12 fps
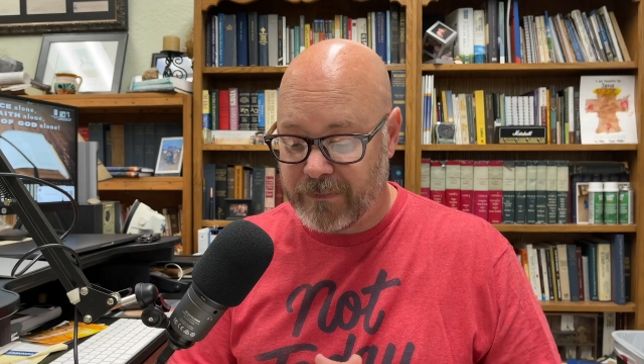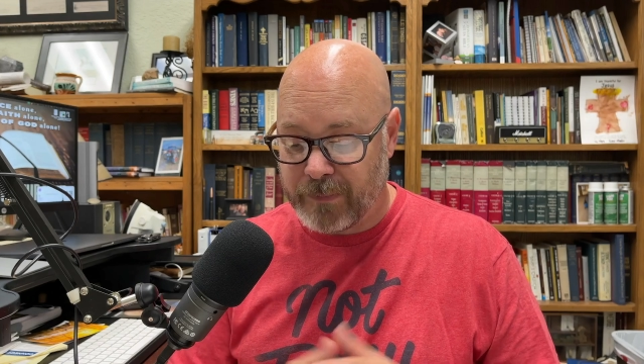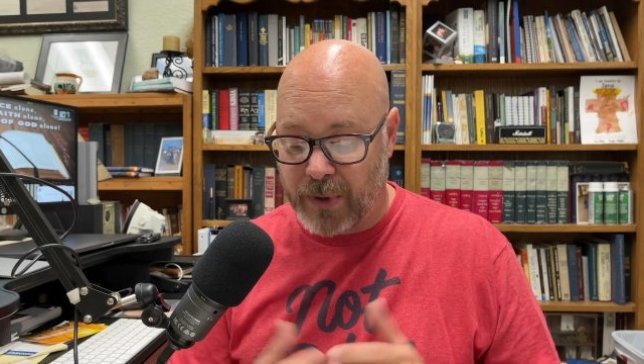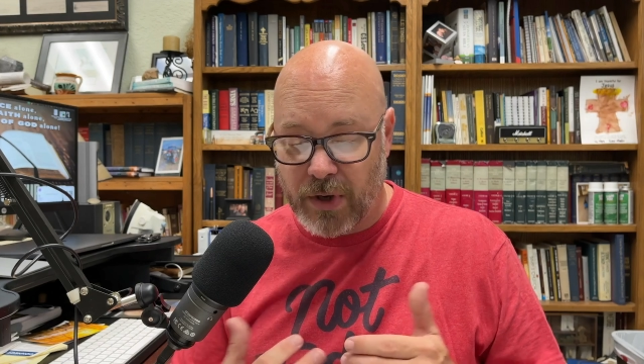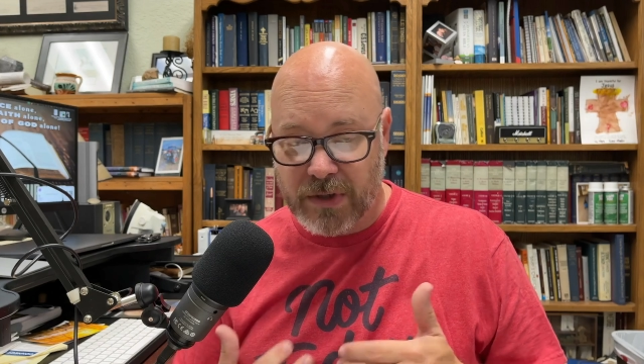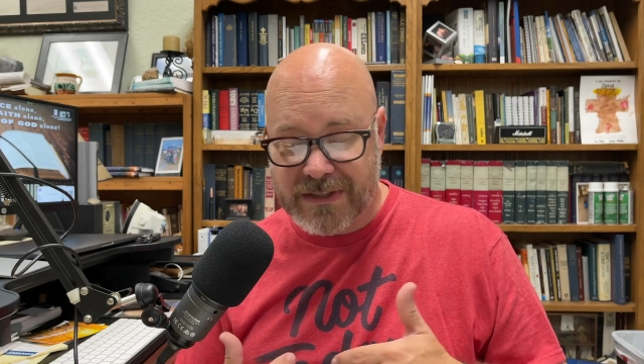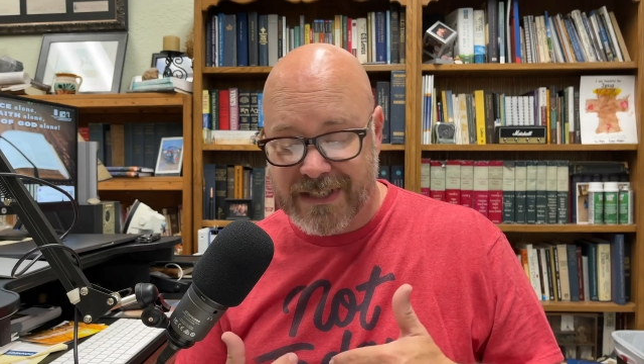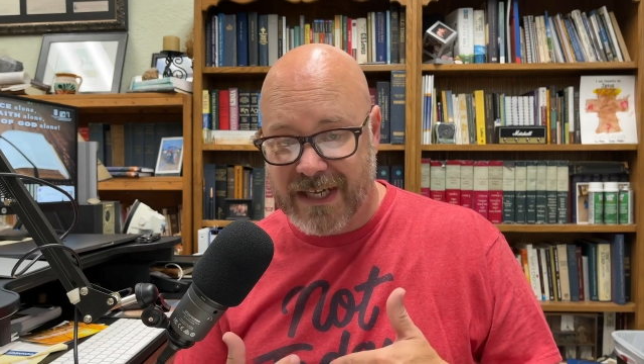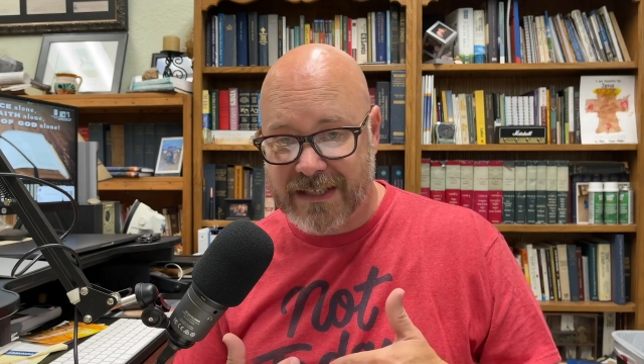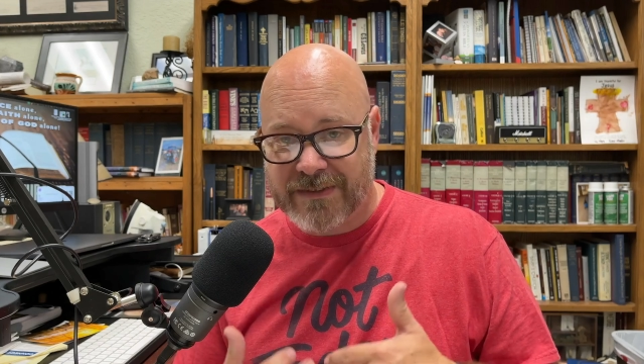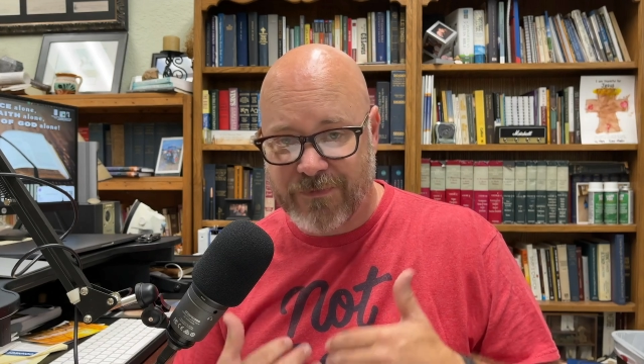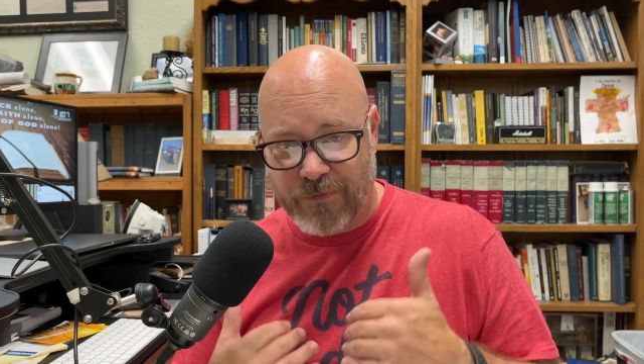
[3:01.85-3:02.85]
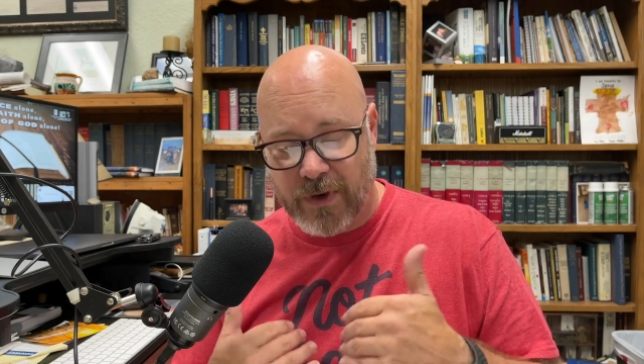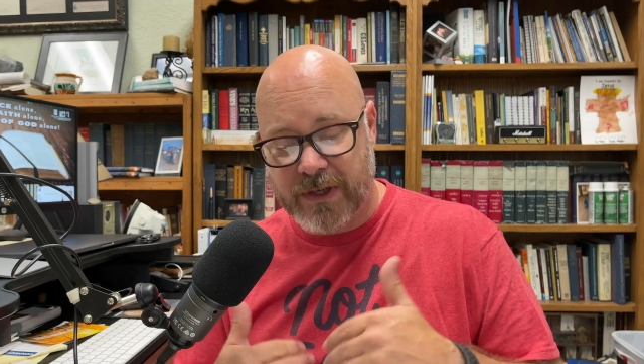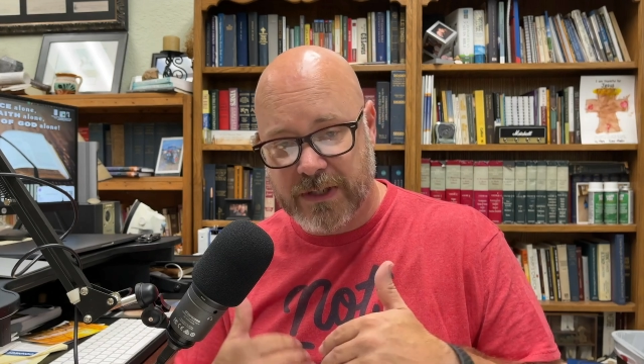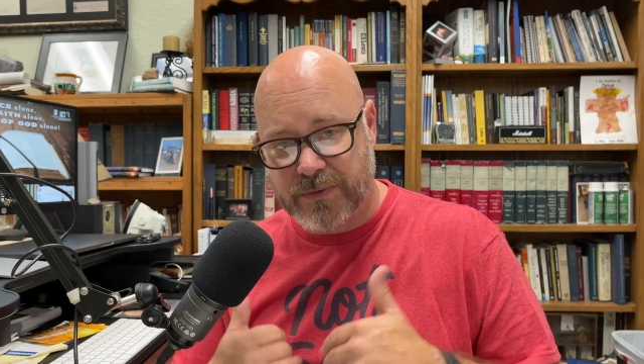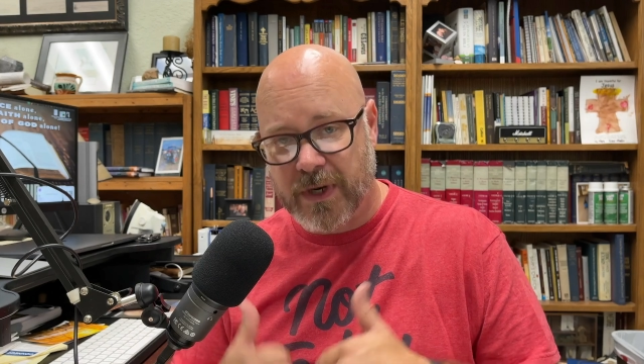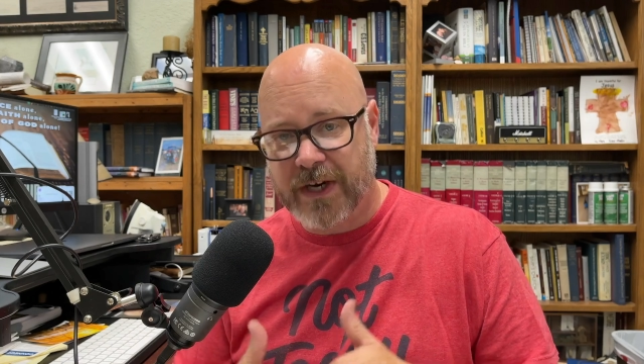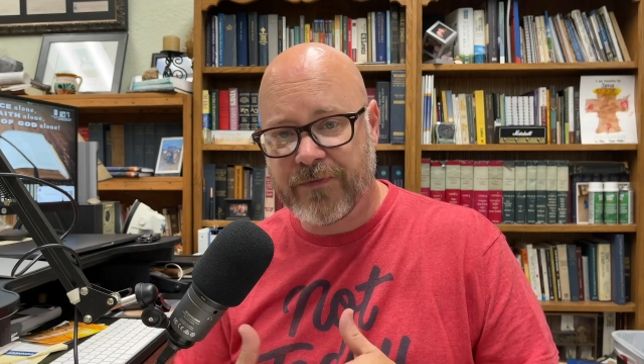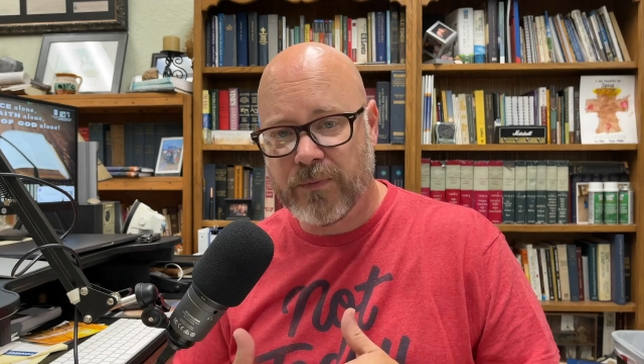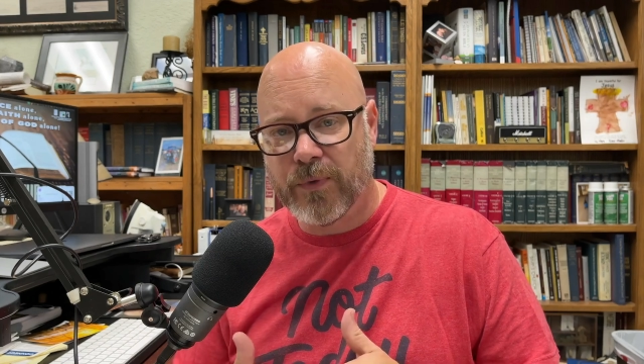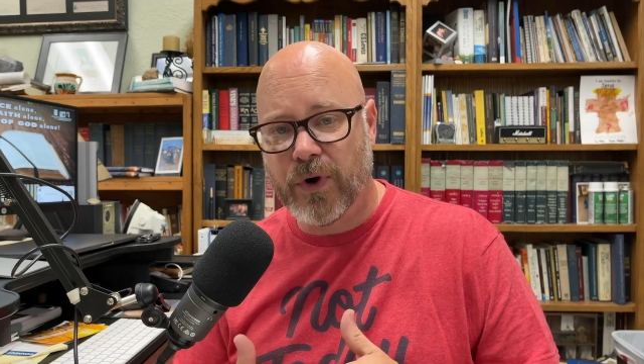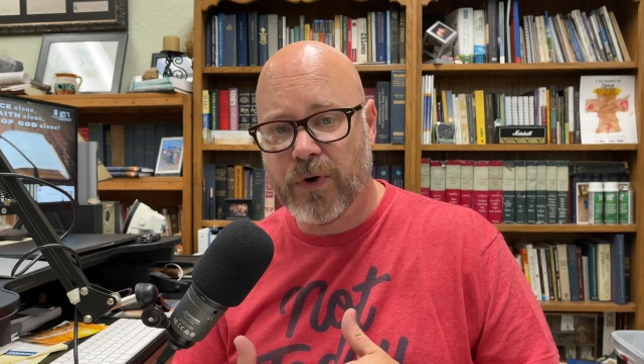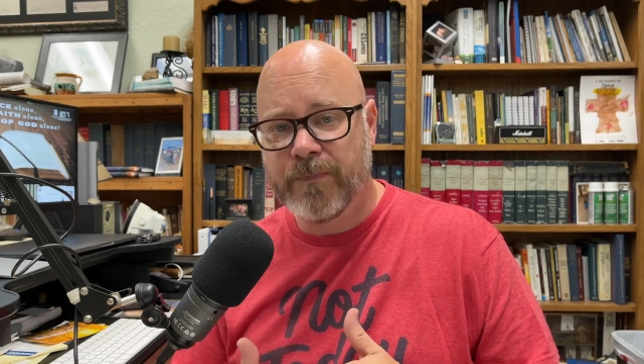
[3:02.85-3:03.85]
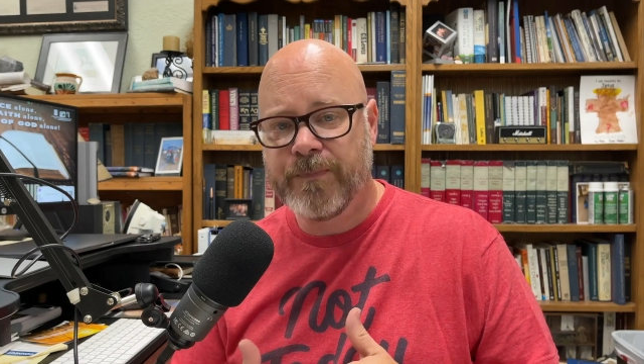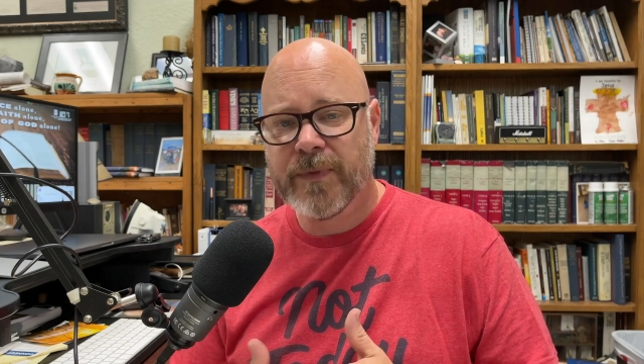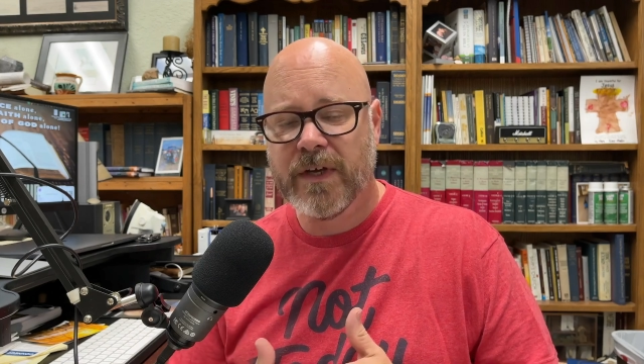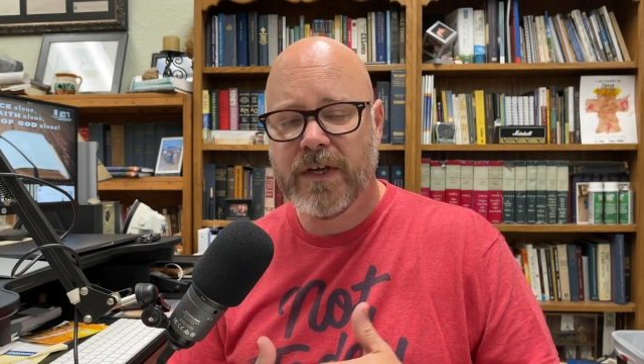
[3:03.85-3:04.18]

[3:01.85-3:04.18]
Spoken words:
Paul says, he's writing from Rome,